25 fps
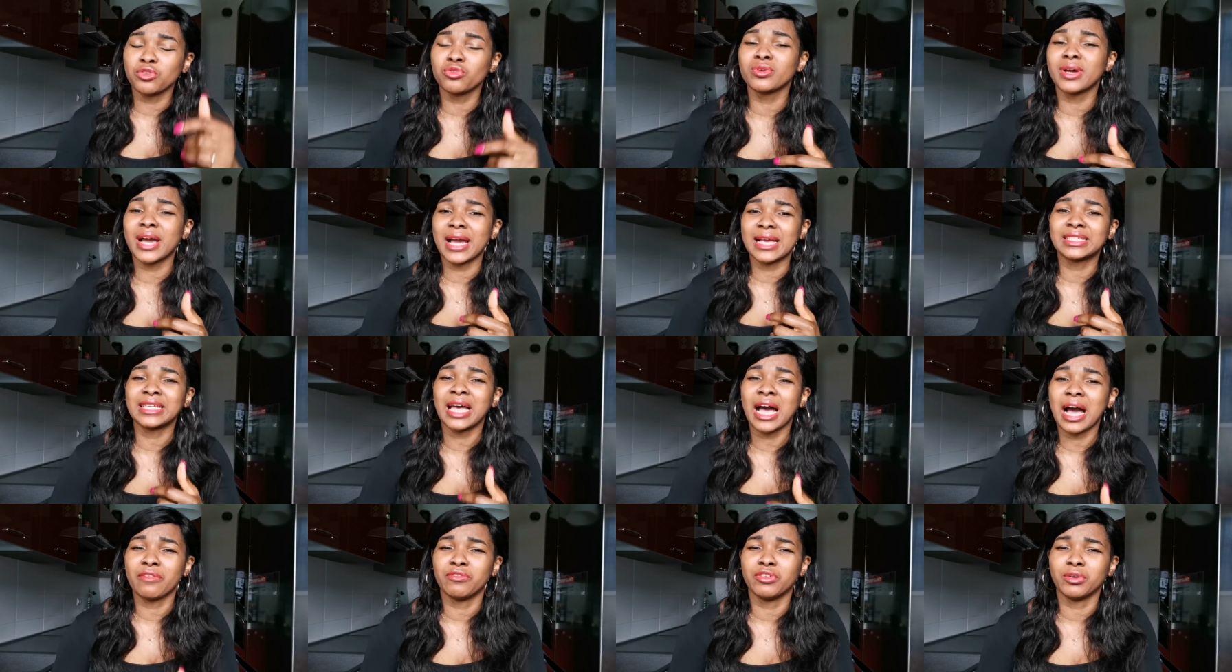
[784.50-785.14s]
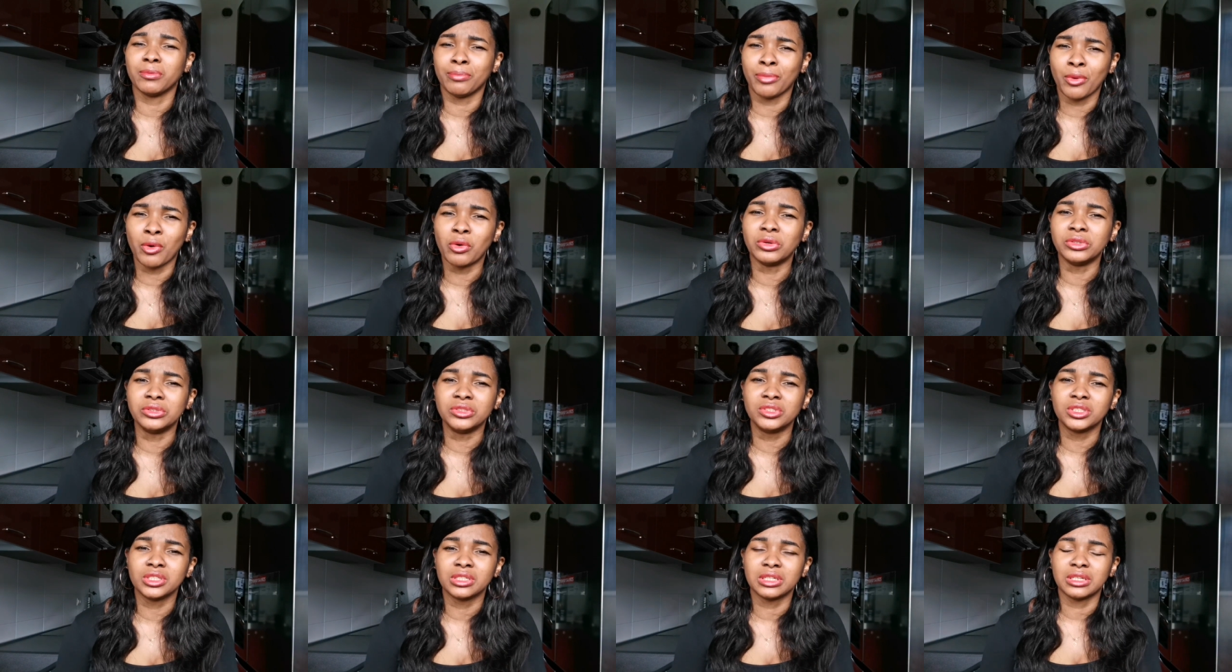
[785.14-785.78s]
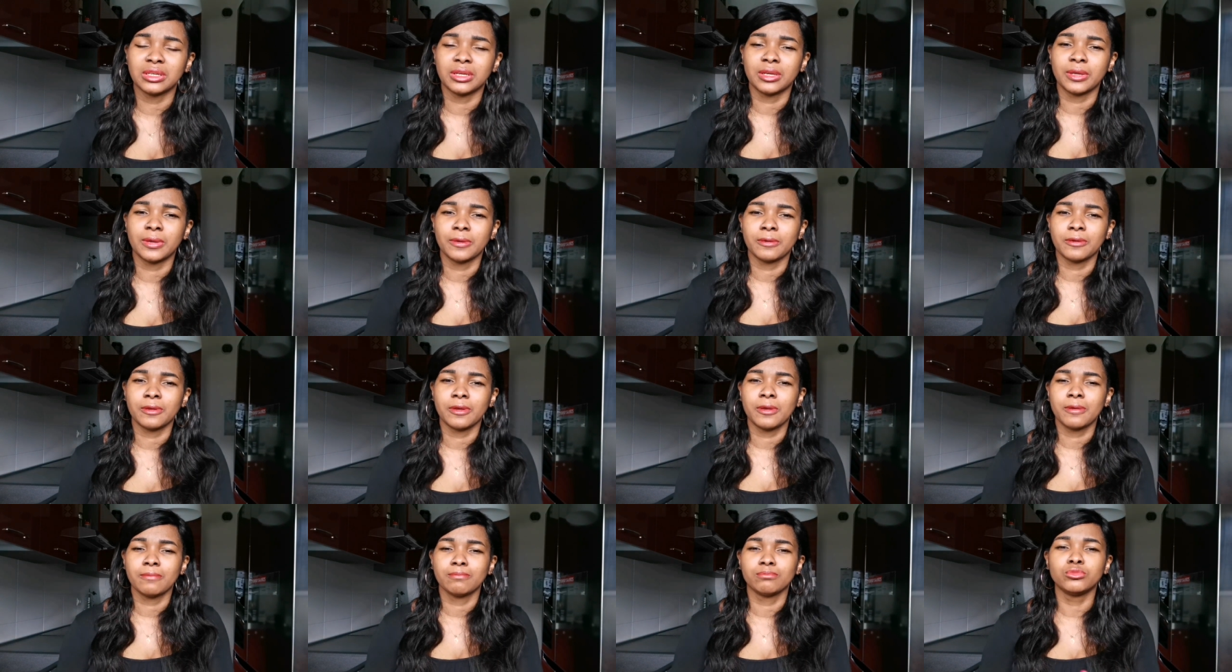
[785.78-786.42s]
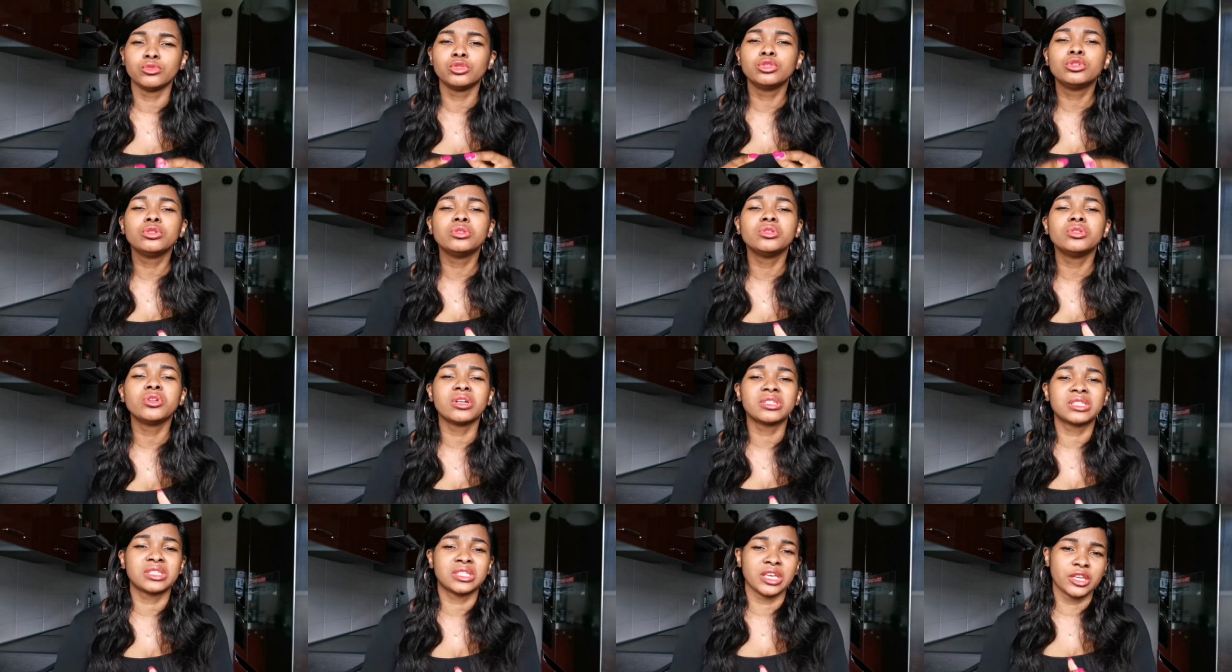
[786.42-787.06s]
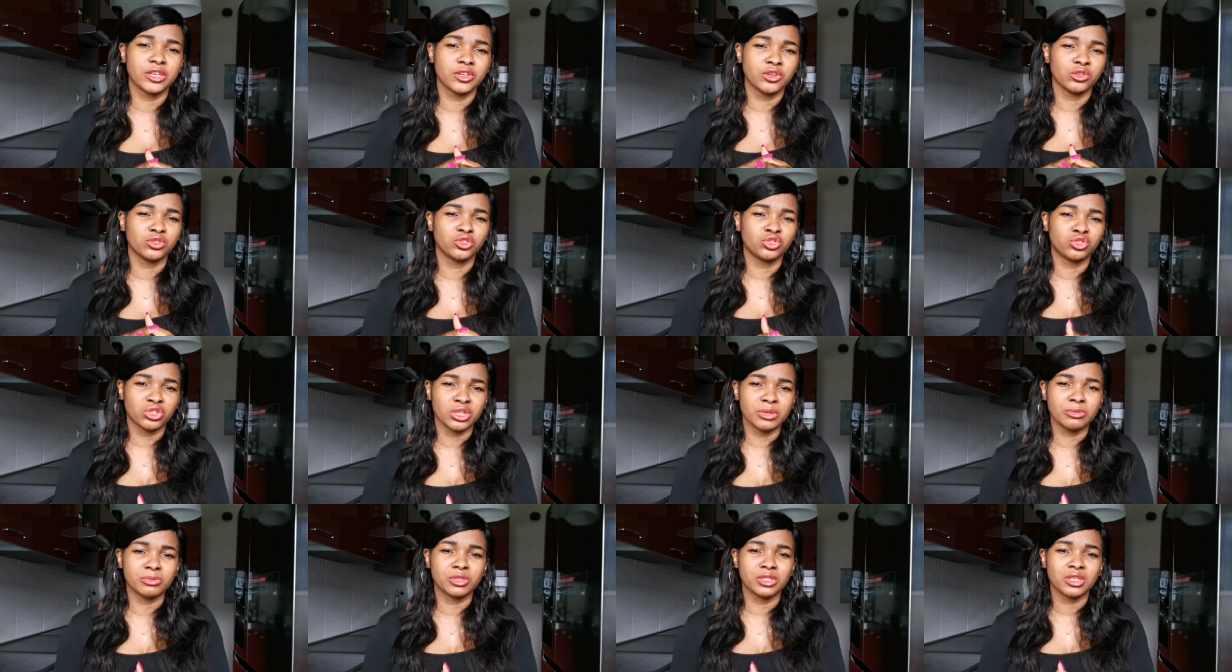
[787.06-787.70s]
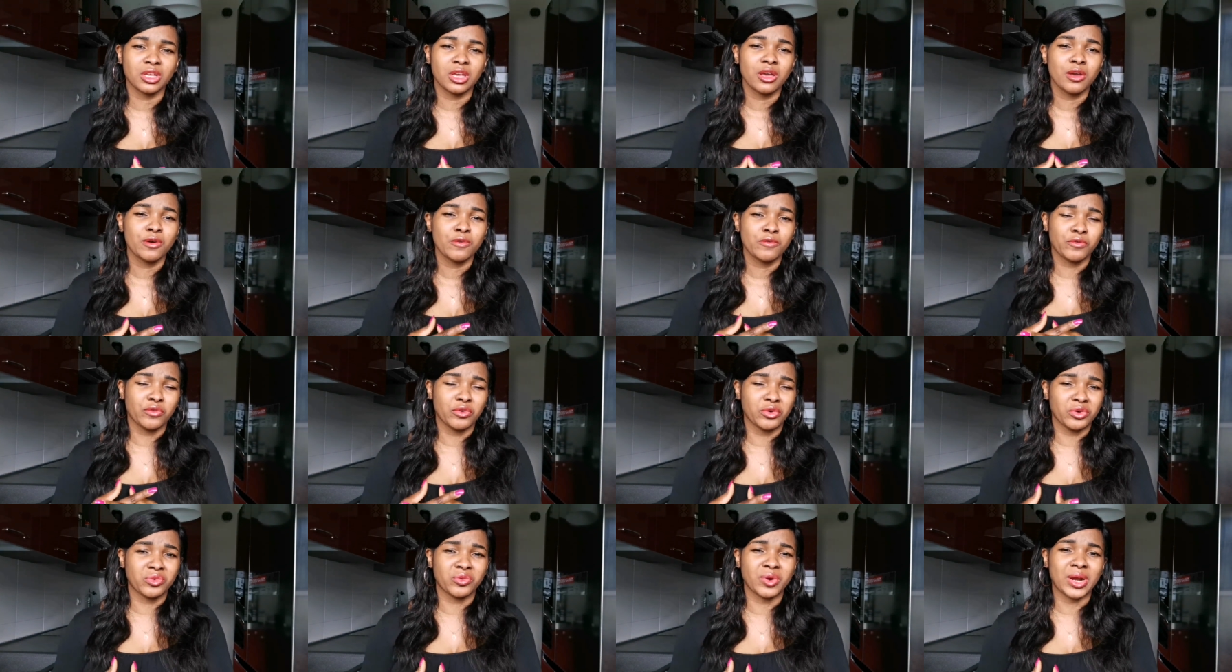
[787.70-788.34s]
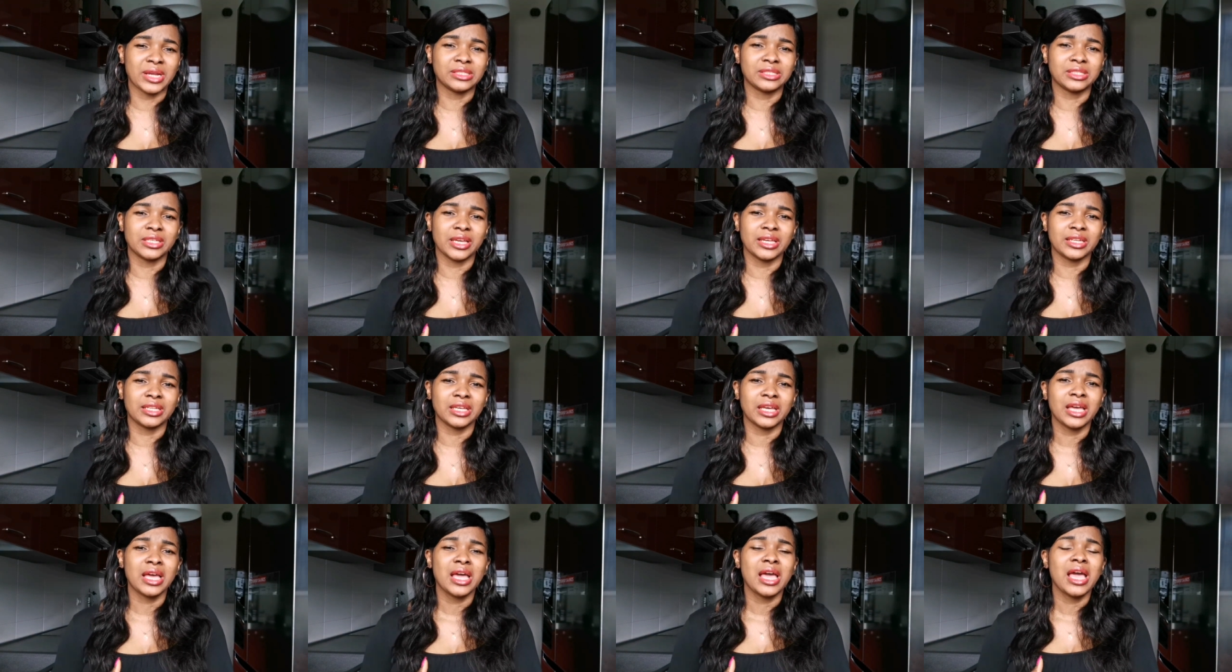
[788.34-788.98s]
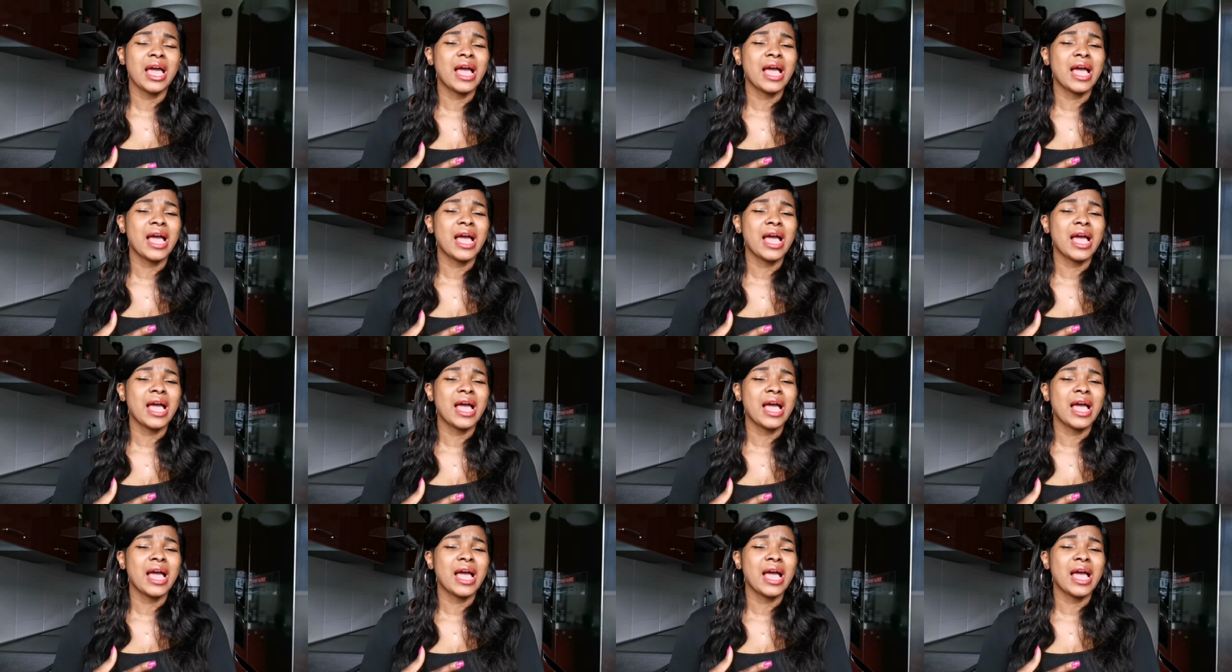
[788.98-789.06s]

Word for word: that you guys have a bond. Do not take your dreams for granted